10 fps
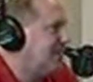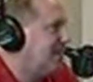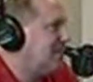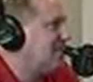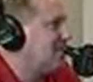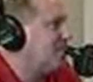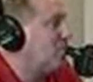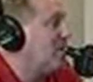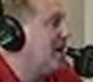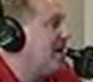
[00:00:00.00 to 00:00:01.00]
Absolutely. And unless it's
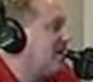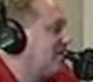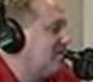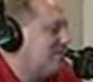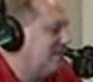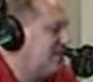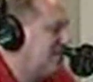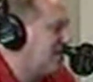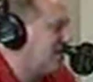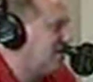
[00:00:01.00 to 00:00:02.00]
something dramatic,
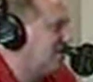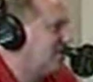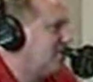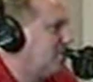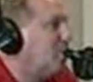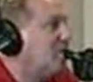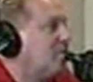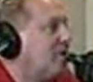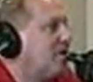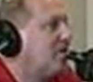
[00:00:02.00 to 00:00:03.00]
it's not going to.
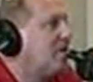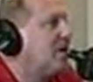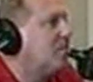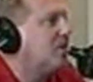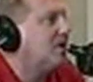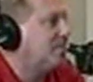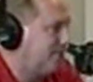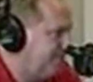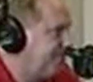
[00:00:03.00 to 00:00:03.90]
It'll barely make a blip.